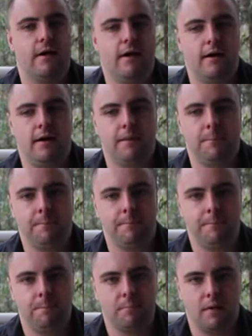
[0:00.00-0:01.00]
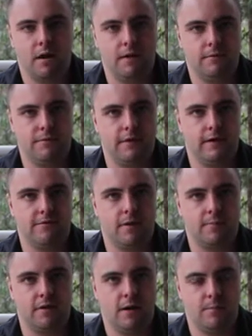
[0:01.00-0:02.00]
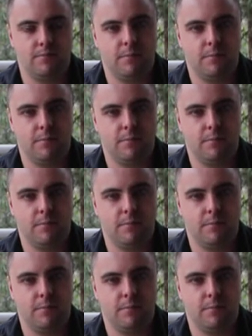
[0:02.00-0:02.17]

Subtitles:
I think sometimes